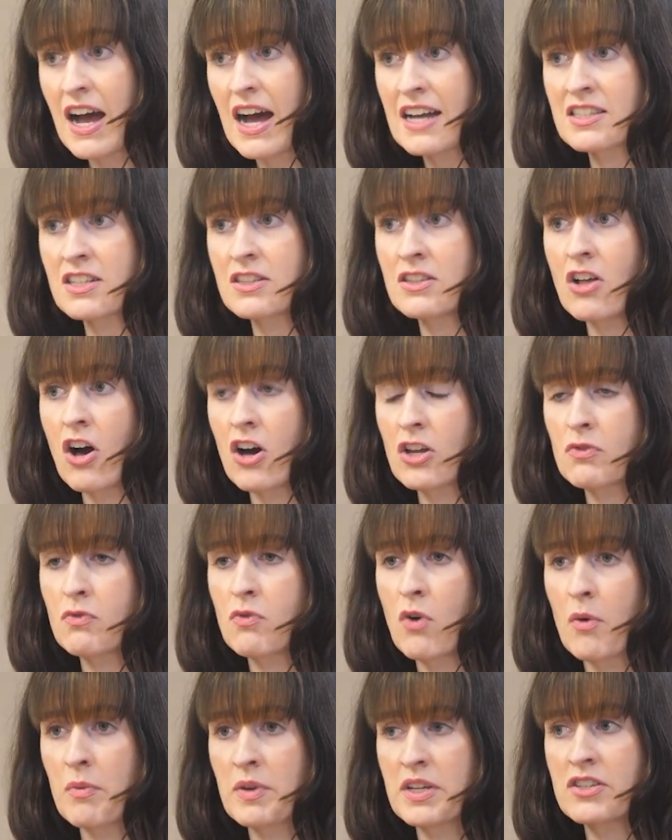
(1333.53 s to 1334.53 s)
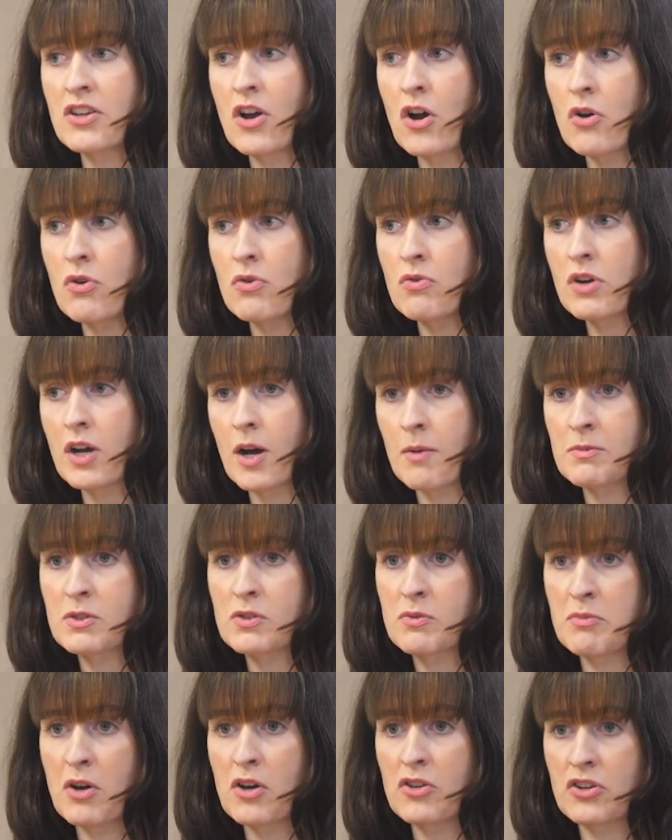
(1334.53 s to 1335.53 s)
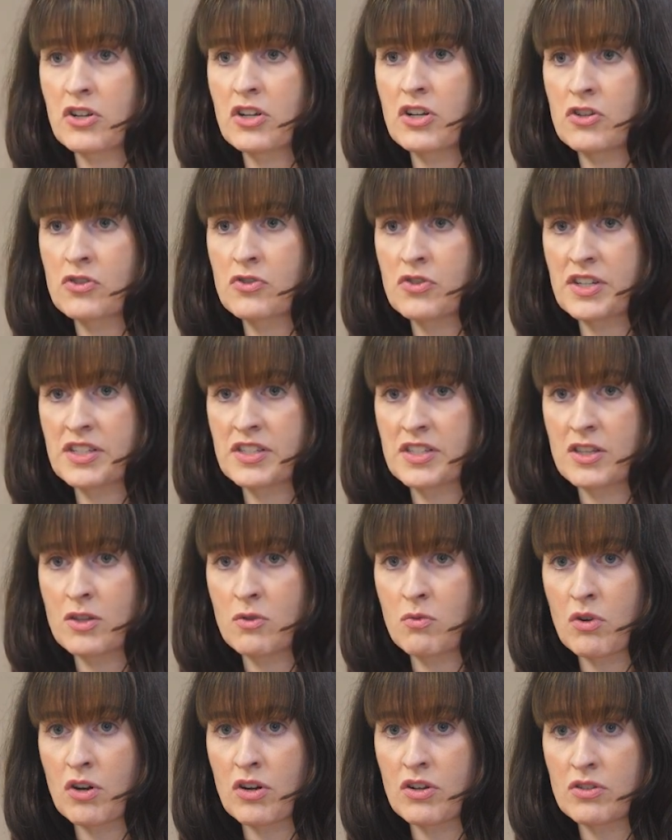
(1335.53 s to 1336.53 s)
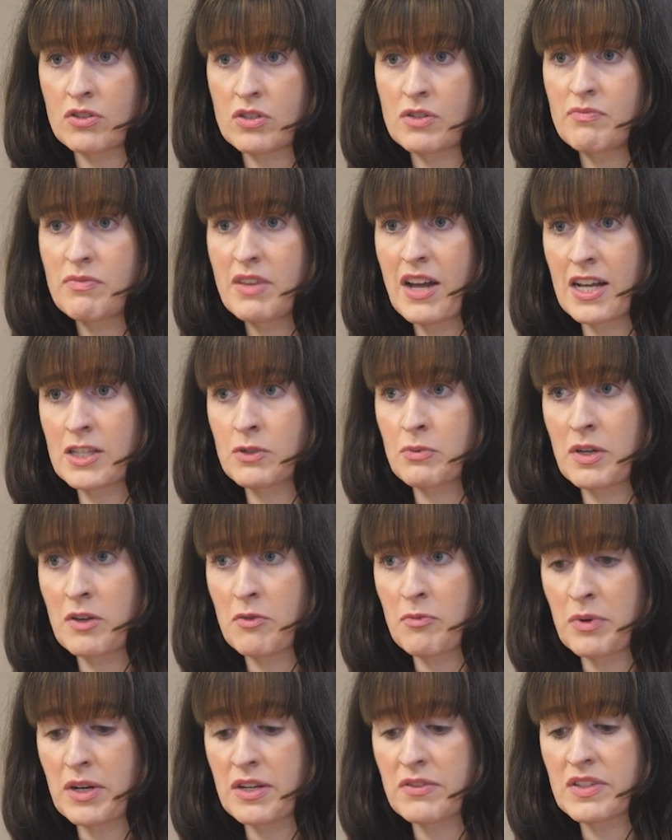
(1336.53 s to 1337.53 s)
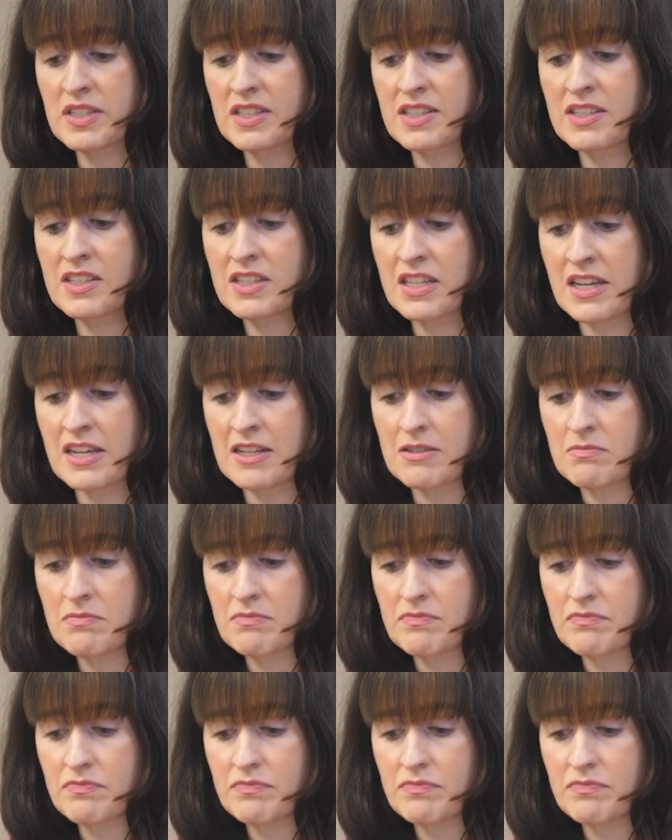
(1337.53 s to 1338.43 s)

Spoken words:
as a lot of what we know comes from other countries in the world, as we have previously seen.